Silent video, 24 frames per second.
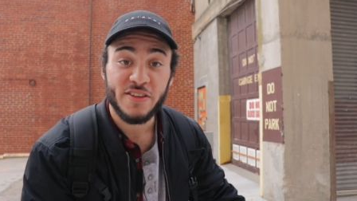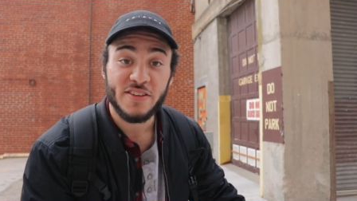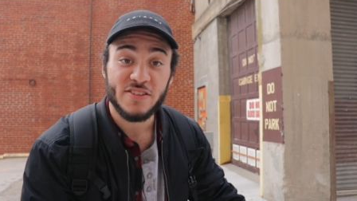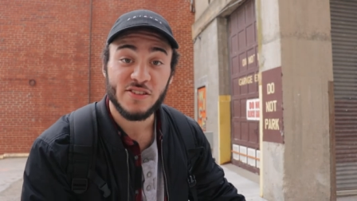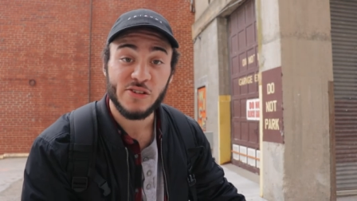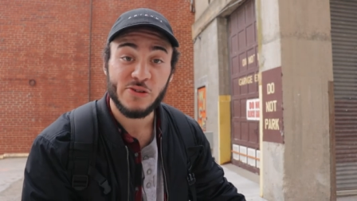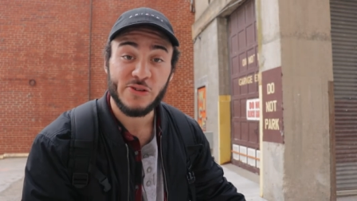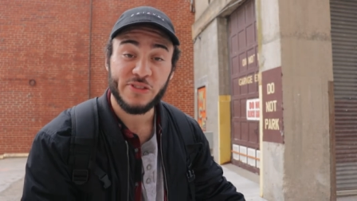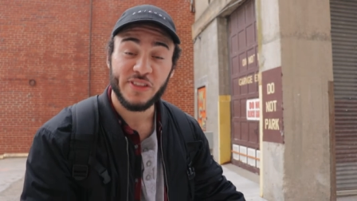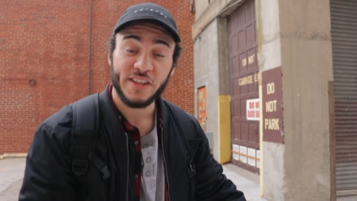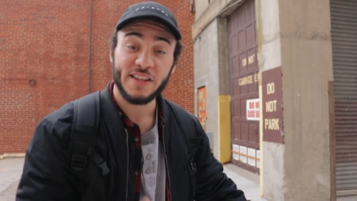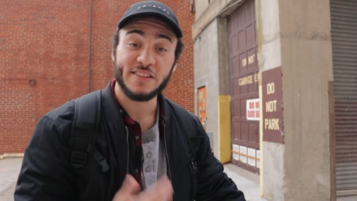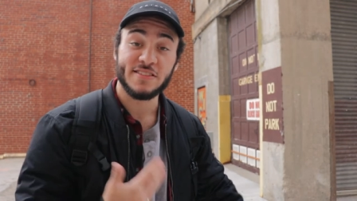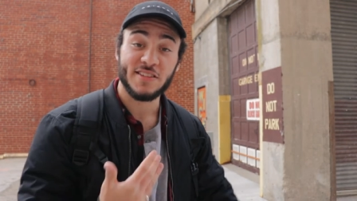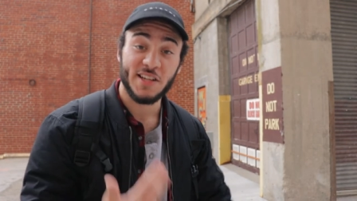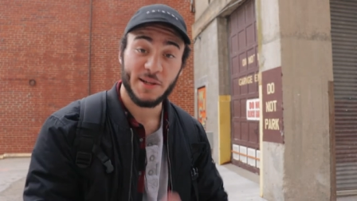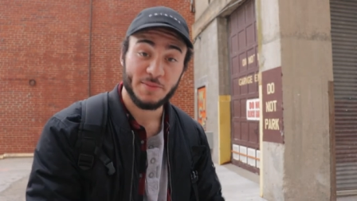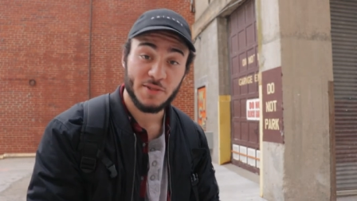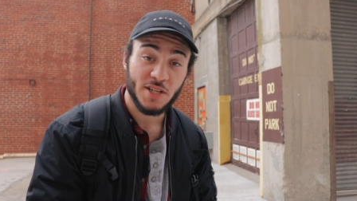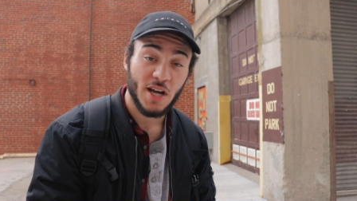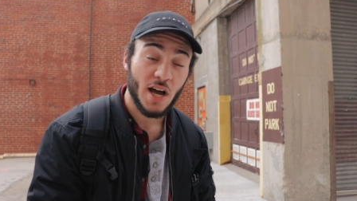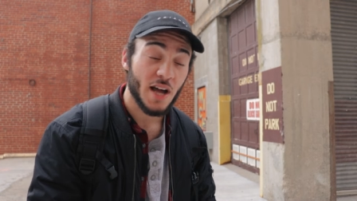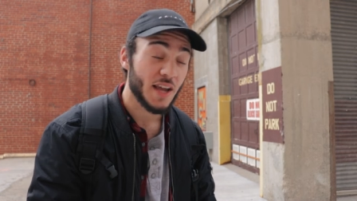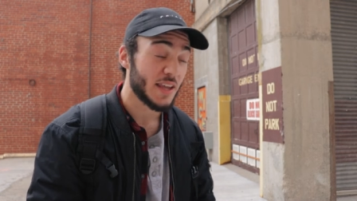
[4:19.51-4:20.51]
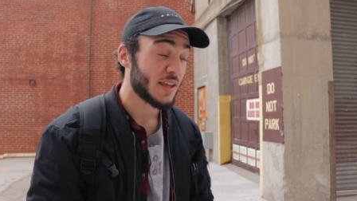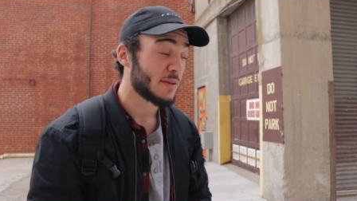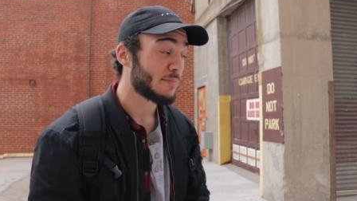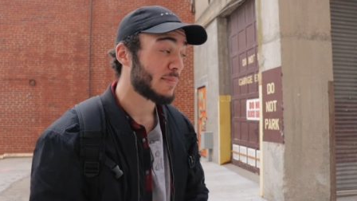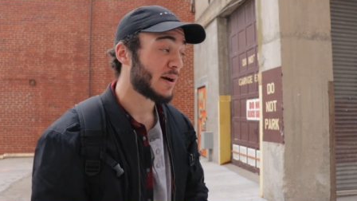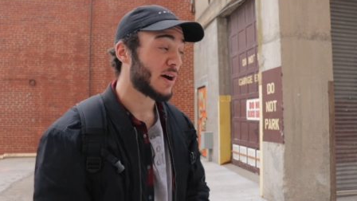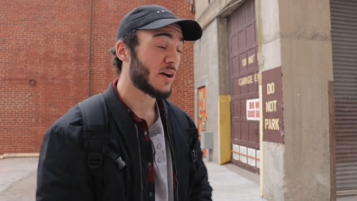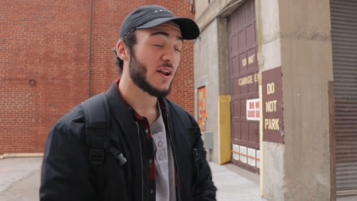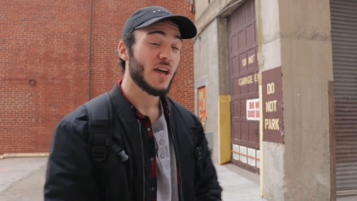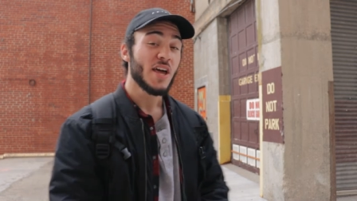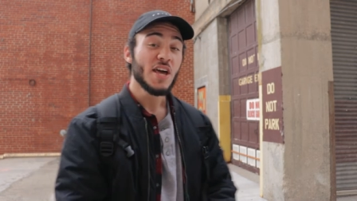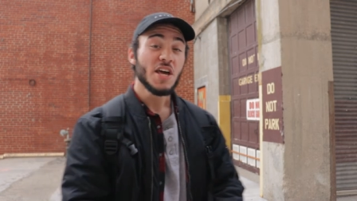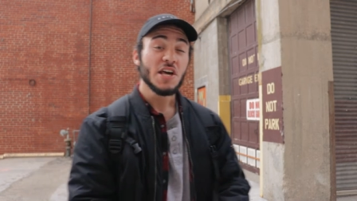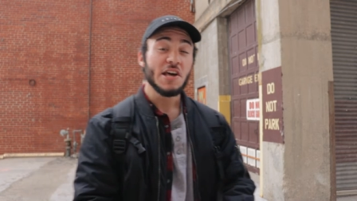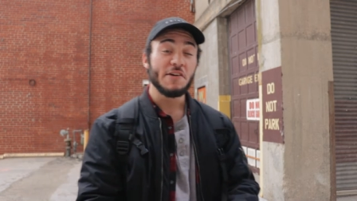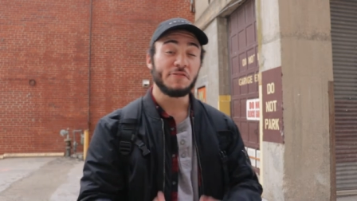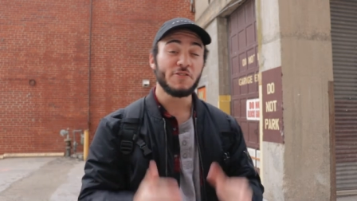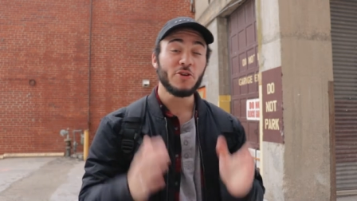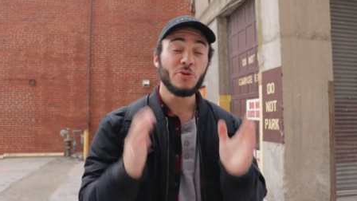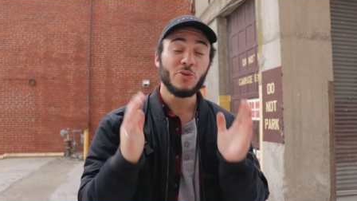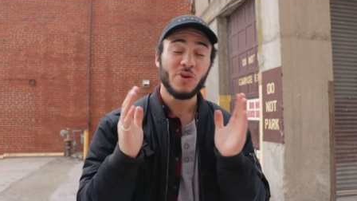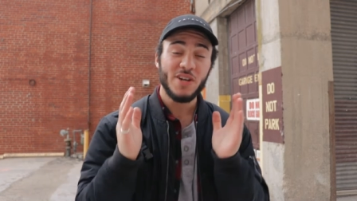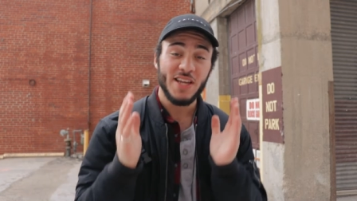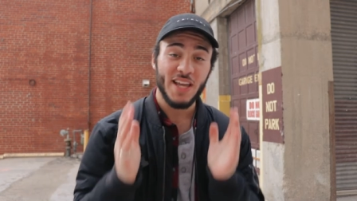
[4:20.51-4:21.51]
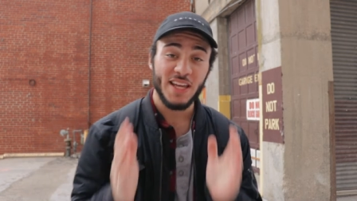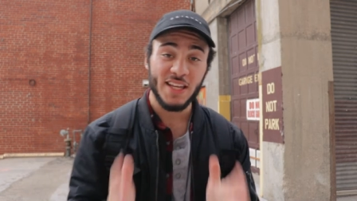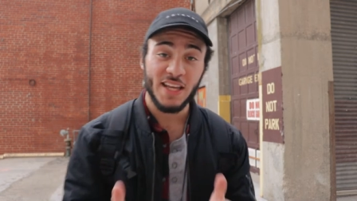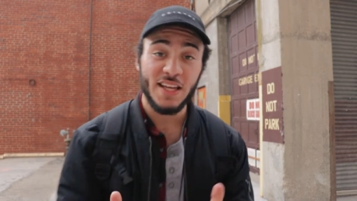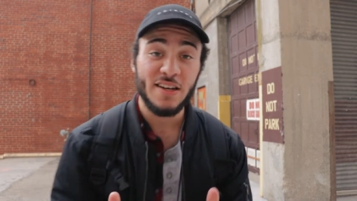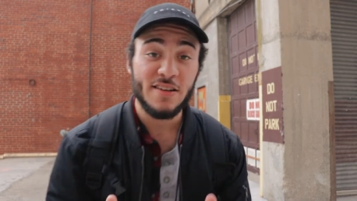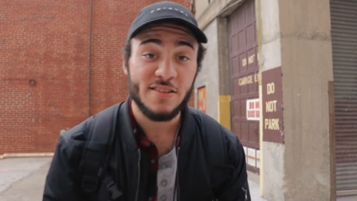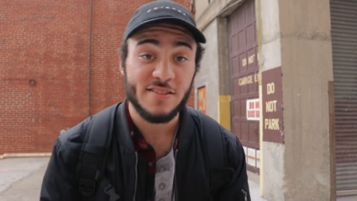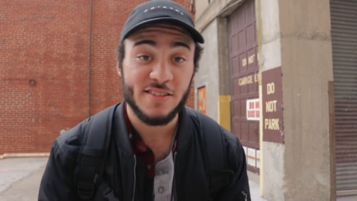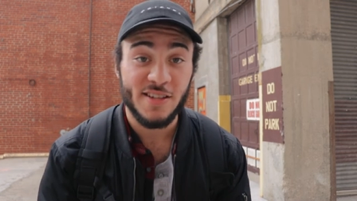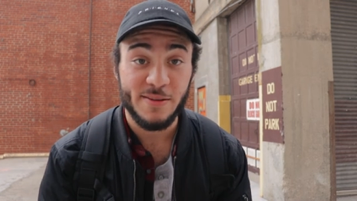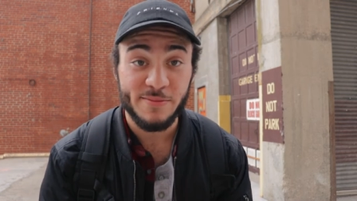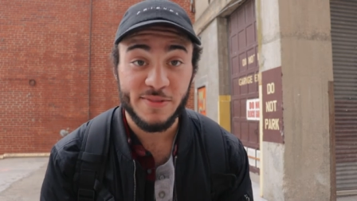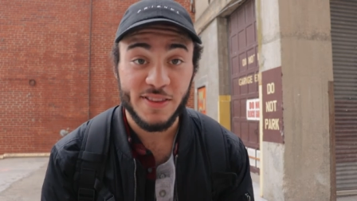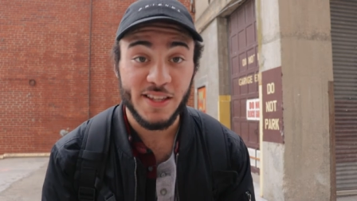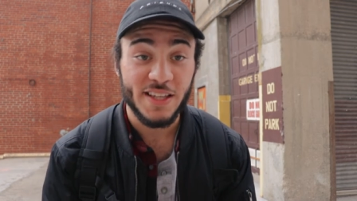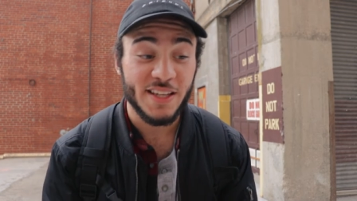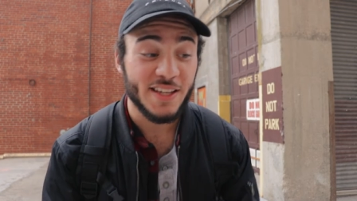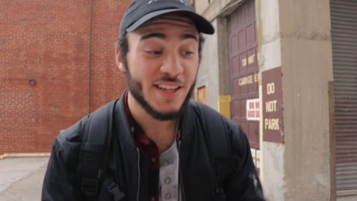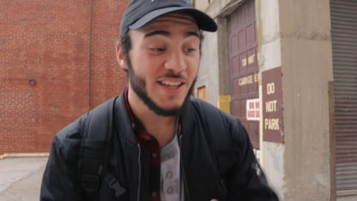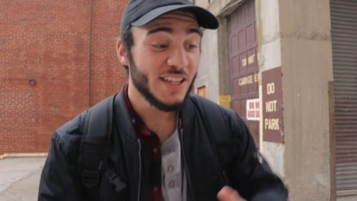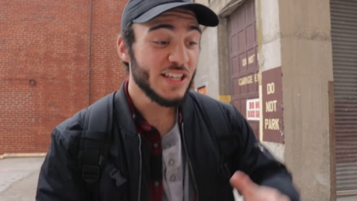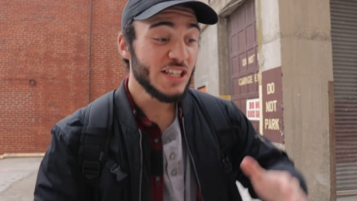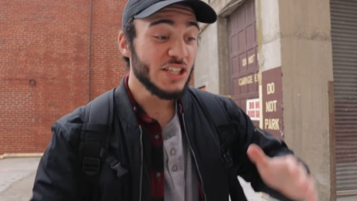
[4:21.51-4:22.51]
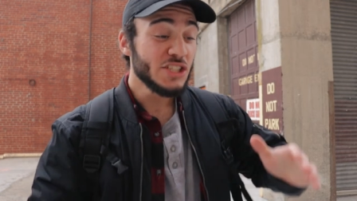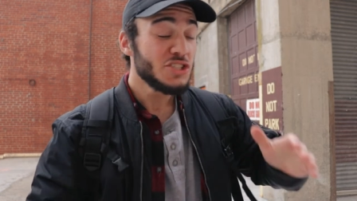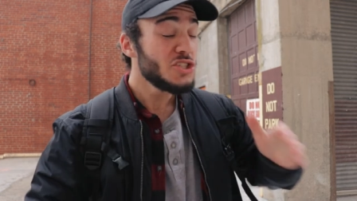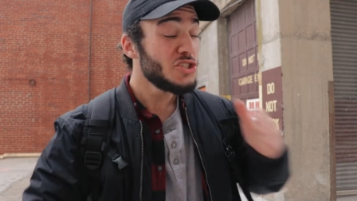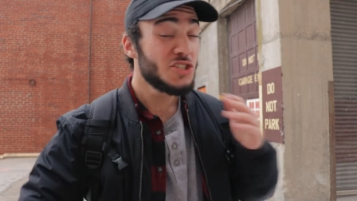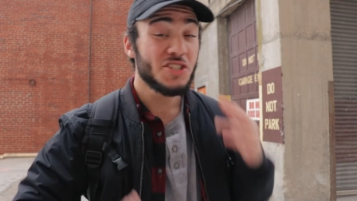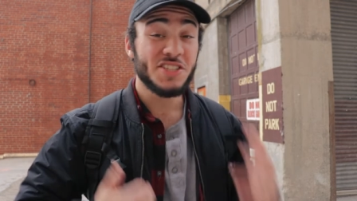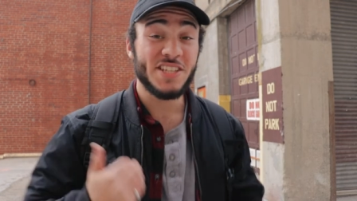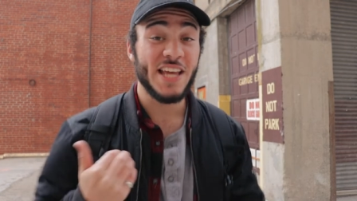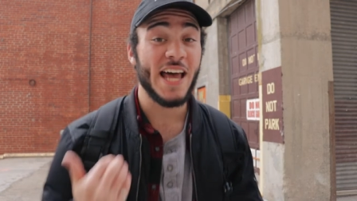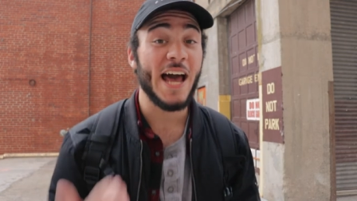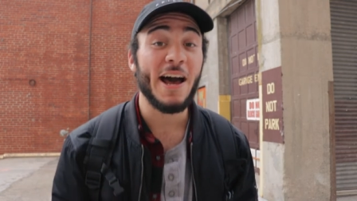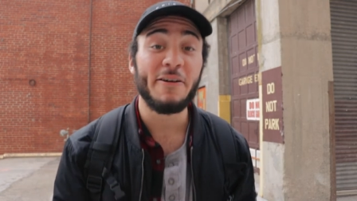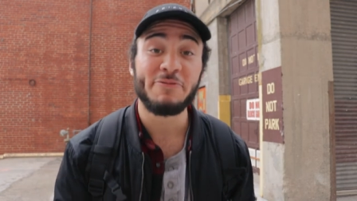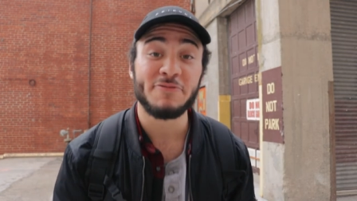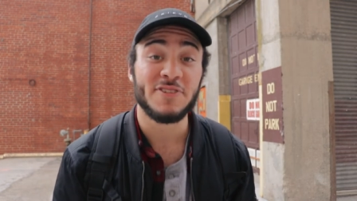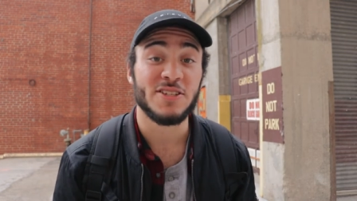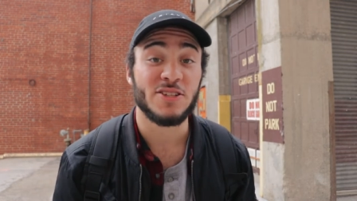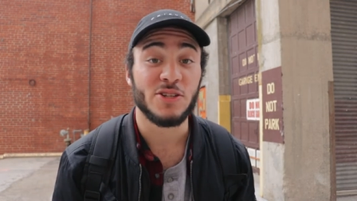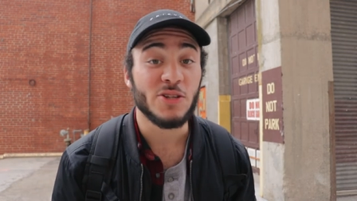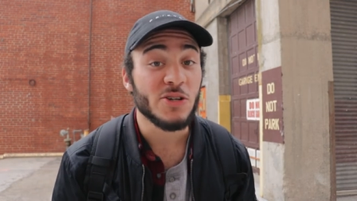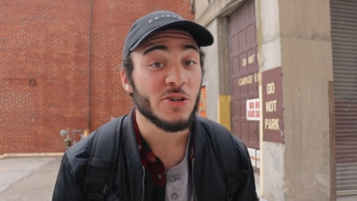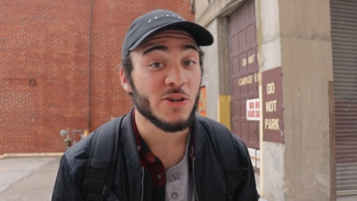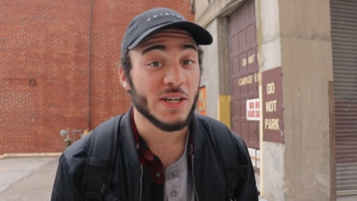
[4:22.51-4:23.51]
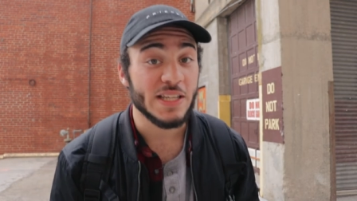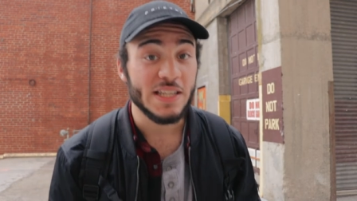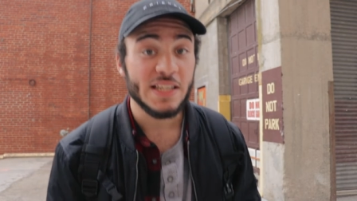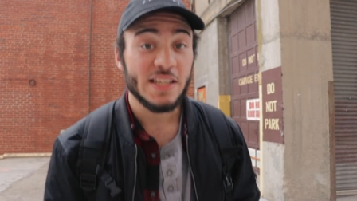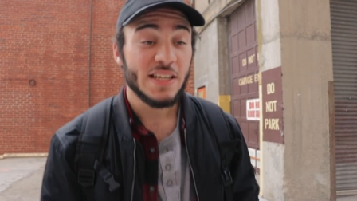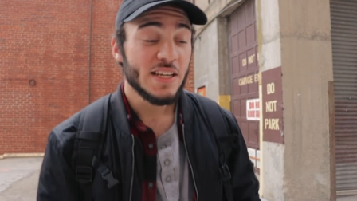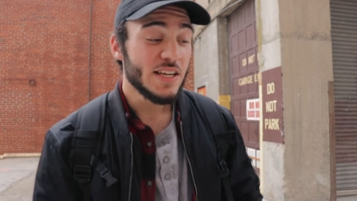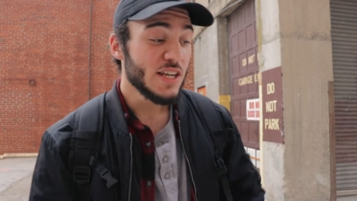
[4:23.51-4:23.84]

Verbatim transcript: of these two things that I'm talking about. If you want to get into something, you just have to do it.